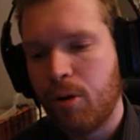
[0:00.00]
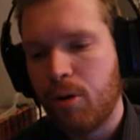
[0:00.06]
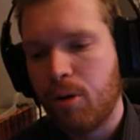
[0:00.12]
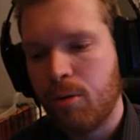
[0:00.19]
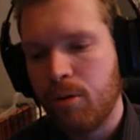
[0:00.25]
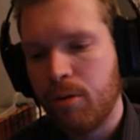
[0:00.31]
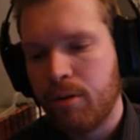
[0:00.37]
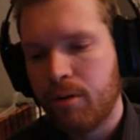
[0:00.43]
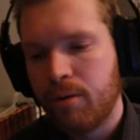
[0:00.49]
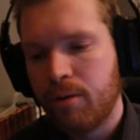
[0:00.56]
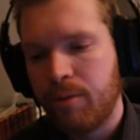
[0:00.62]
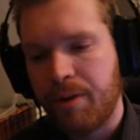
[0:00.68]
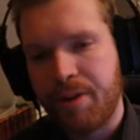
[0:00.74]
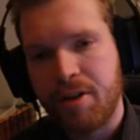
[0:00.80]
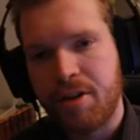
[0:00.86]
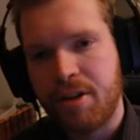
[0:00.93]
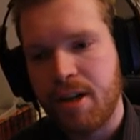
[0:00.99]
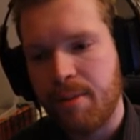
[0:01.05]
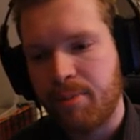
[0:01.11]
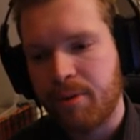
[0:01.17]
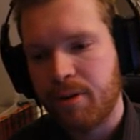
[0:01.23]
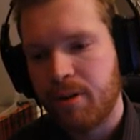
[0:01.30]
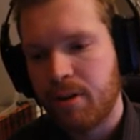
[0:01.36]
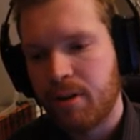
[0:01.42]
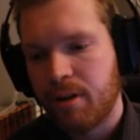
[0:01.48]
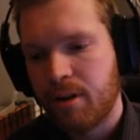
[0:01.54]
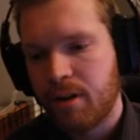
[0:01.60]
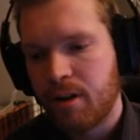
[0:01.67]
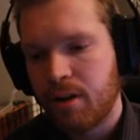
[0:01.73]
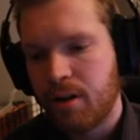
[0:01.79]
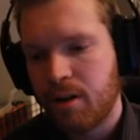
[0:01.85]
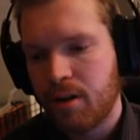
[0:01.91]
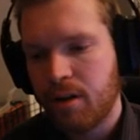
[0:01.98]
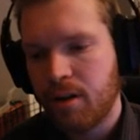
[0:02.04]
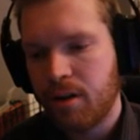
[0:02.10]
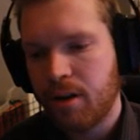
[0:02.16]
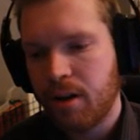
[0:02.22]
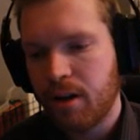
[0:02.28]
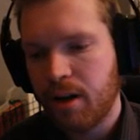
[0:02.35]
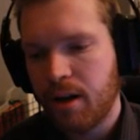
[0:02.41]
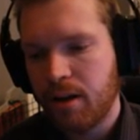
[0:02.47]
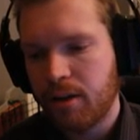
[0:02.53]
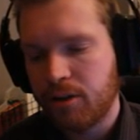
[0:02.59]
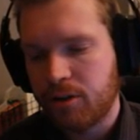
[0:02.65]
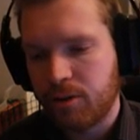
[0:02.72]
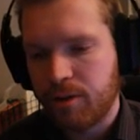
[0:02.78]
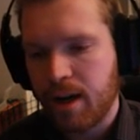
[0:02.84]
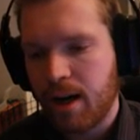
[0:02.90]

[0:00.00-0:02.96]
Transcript: roll with the ship. So